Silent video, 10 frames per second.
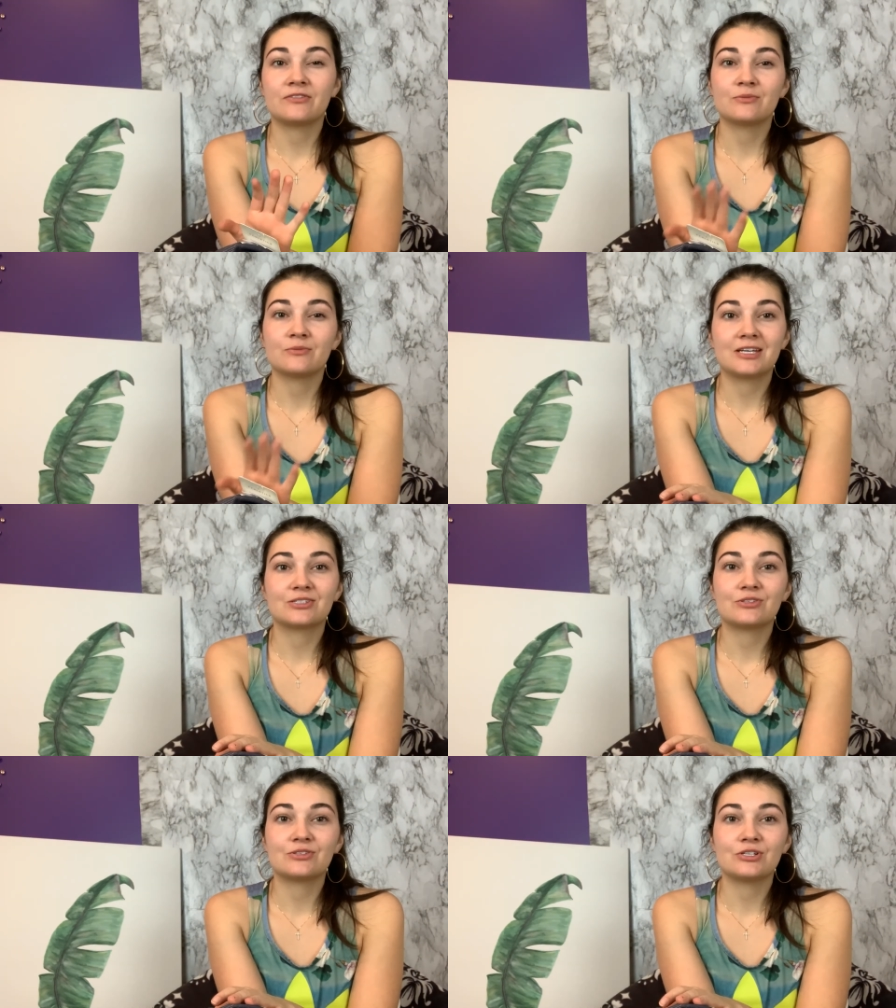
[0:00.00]
Everyone
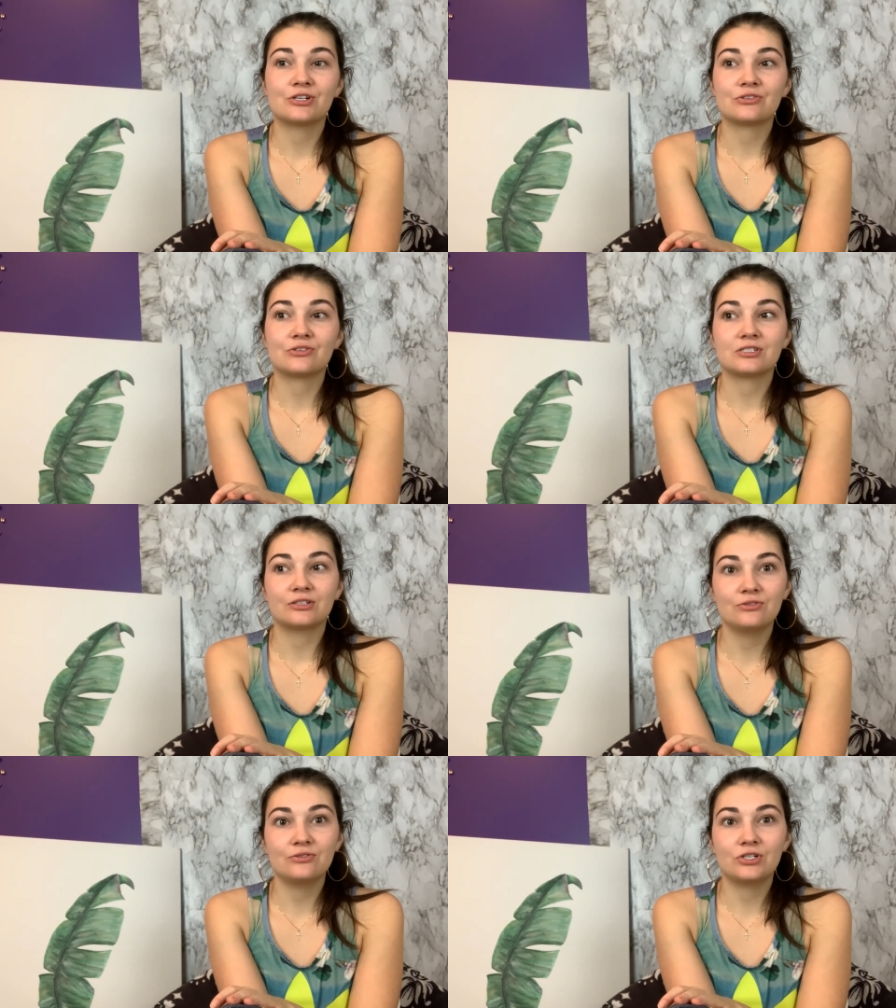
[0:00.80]
makes those New Year's
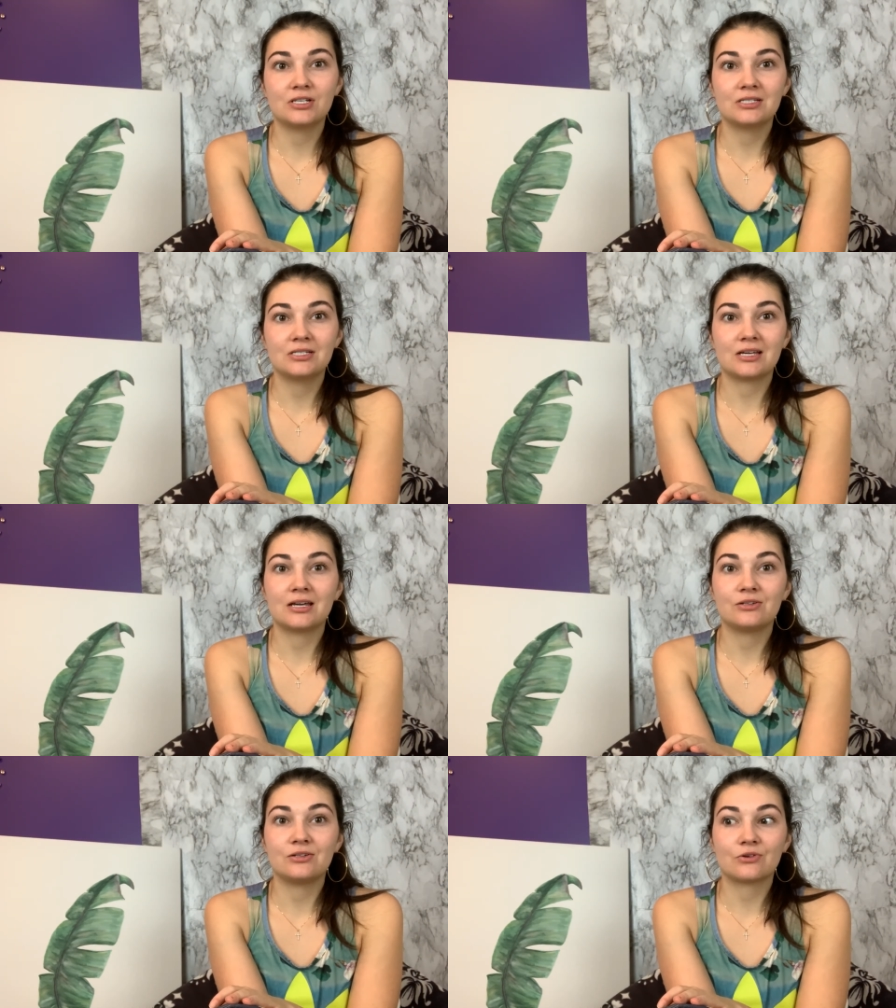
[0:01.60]
resolutions
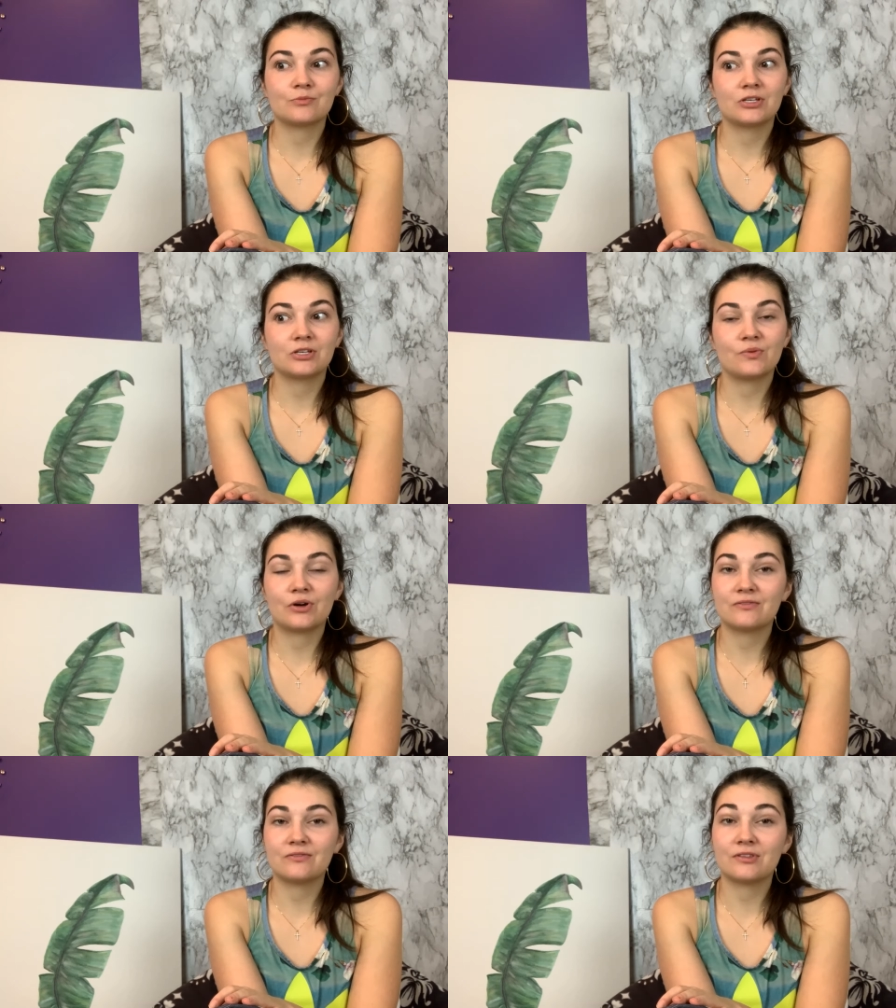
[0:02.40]
and normally
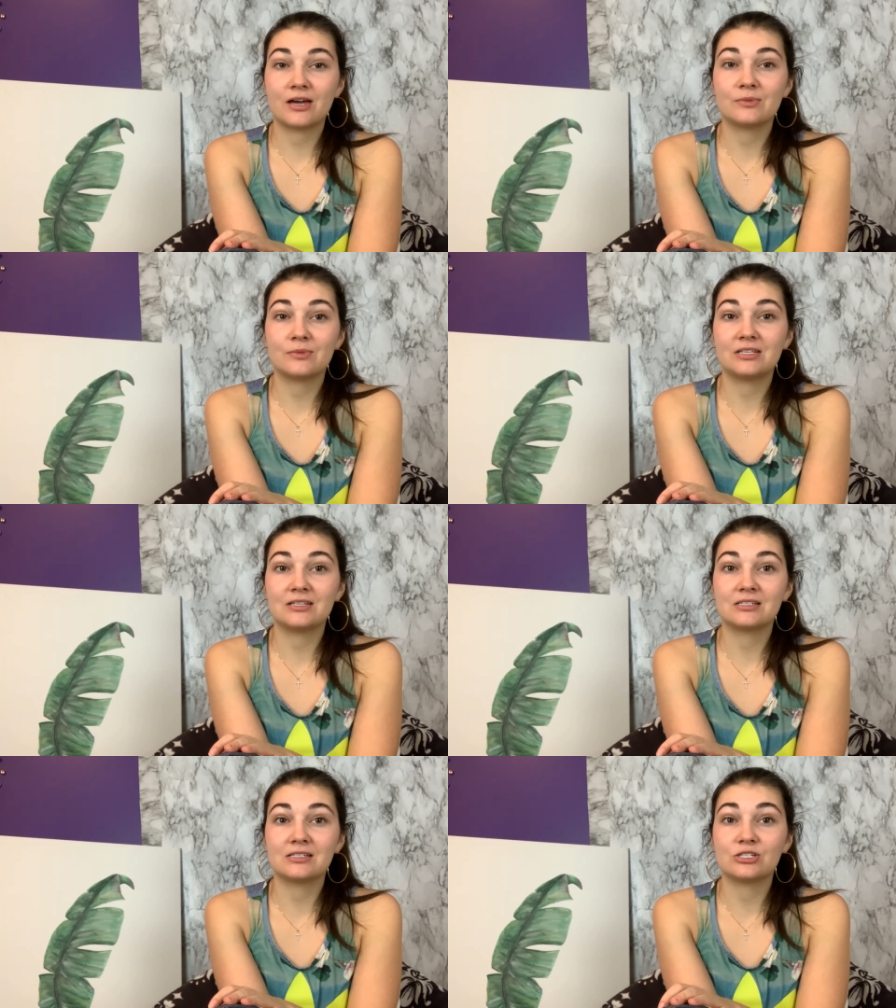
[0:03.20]
one of them
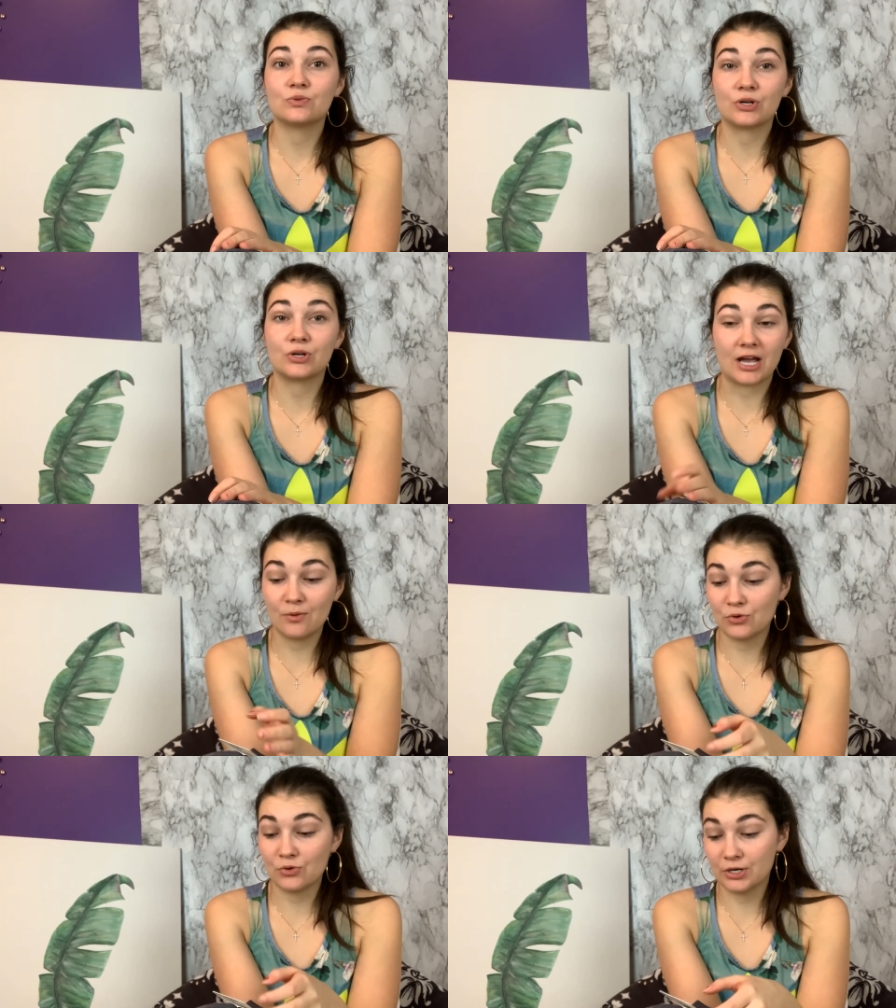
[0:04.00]
is to work
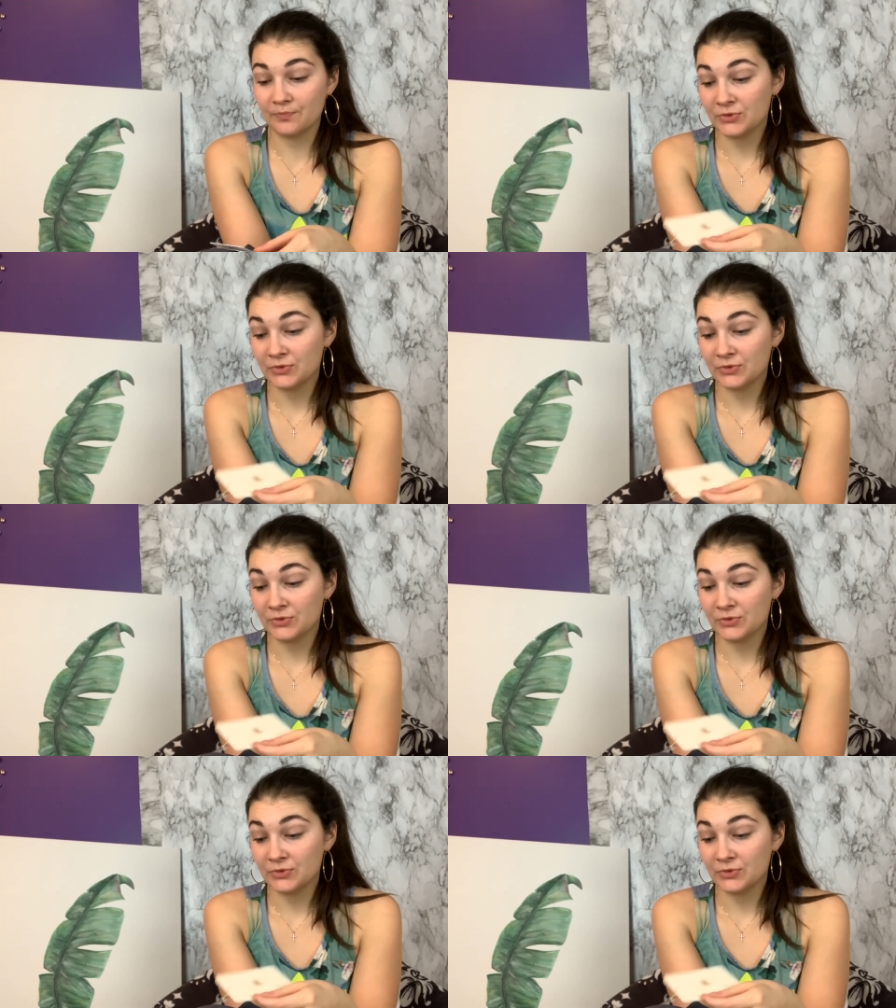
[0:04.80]
out more.